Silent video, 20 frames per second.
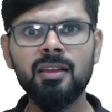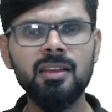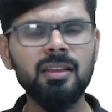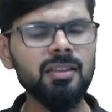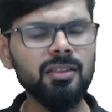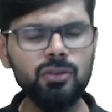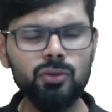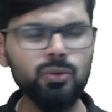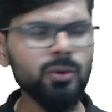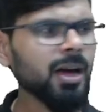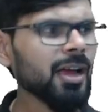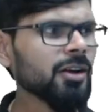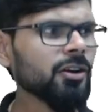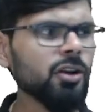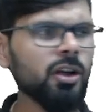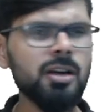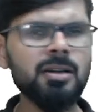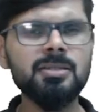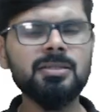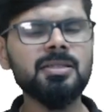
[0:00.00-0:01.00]
You are
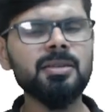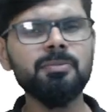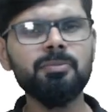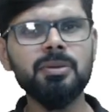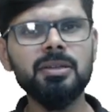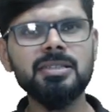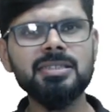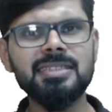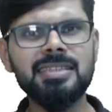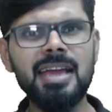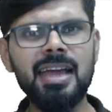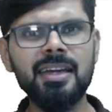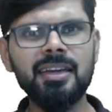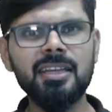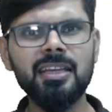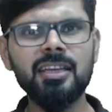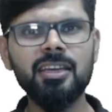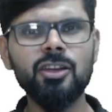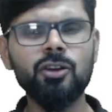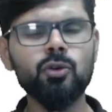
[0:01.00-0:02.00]
not simply
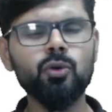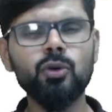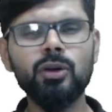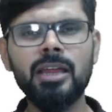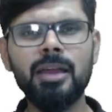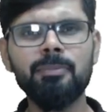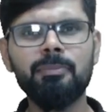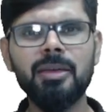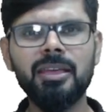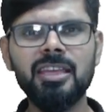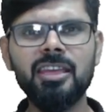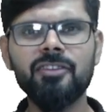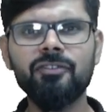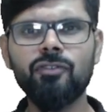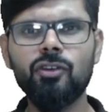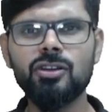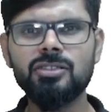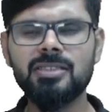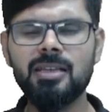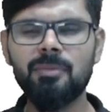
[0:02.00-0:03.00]
standing in a road and begging
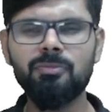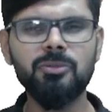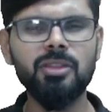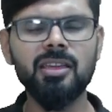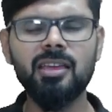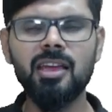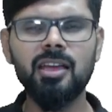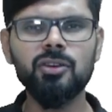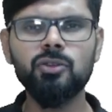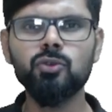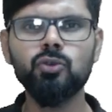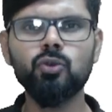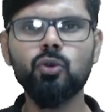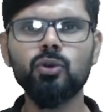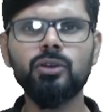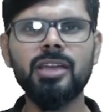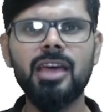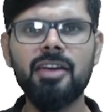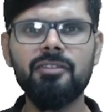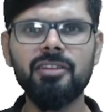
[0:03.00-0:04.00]
for something and you
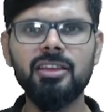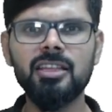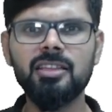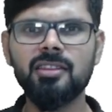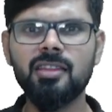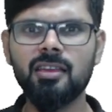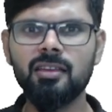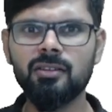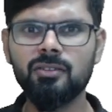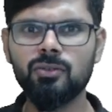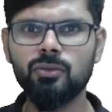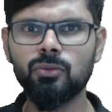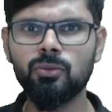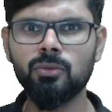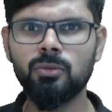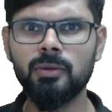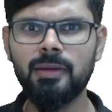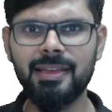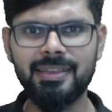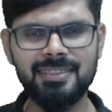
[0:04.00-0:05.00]
don't have anything
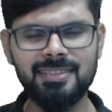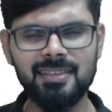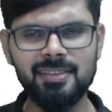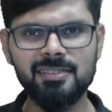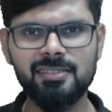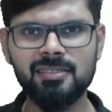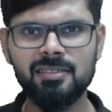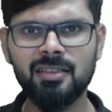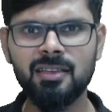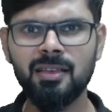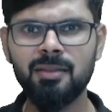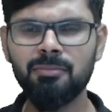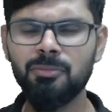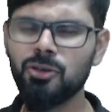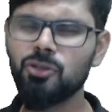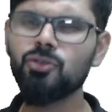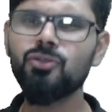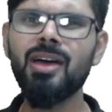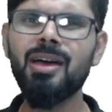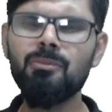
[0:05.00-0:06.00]
to access.
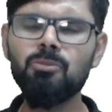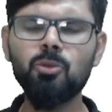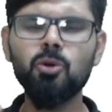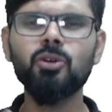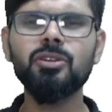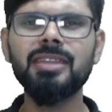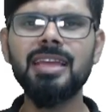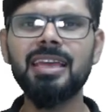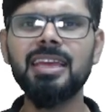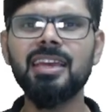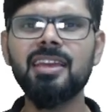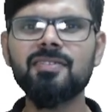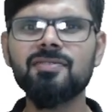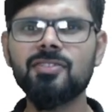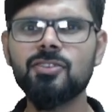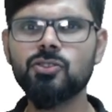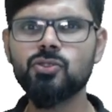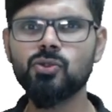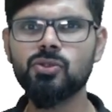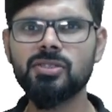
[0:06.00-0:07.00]
You have more than enough
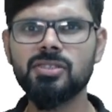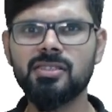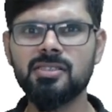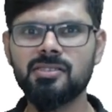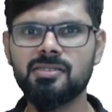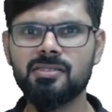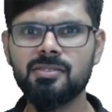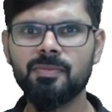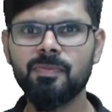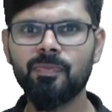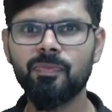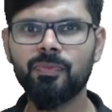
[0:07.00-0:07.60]
resources.